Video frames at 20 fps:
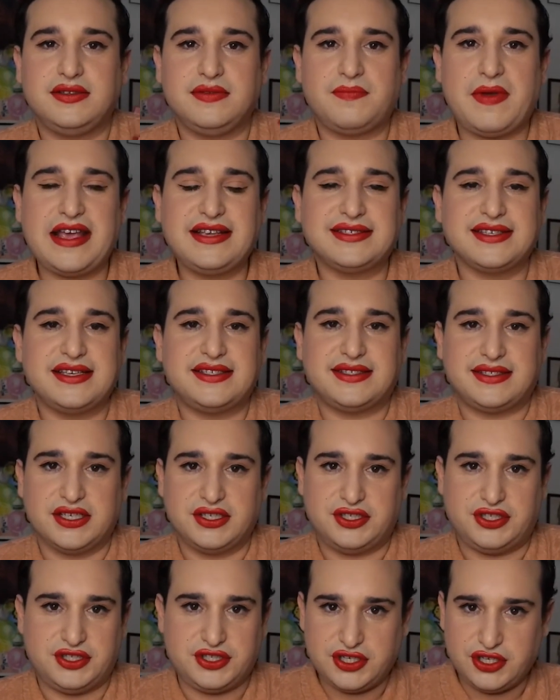basically
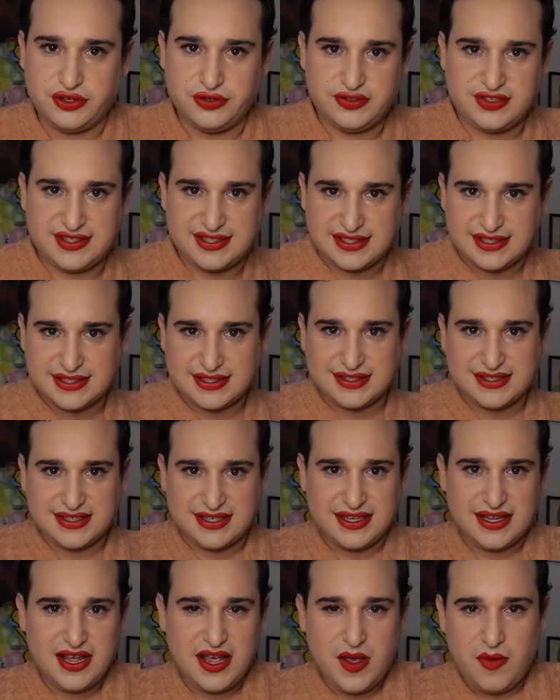
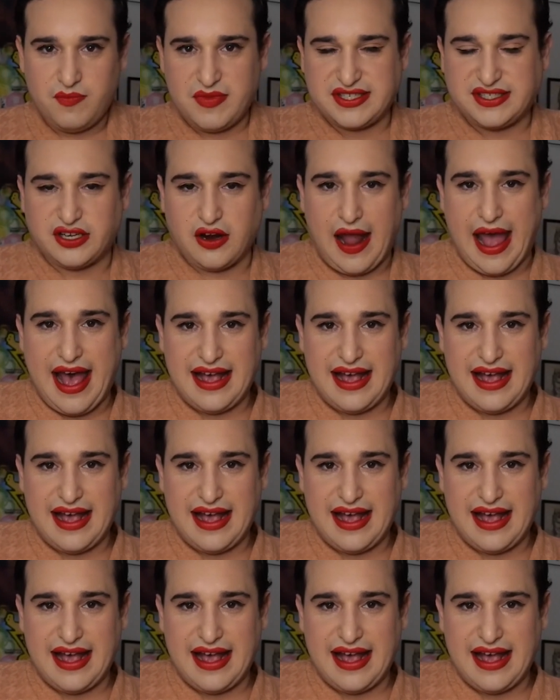seduce Mr.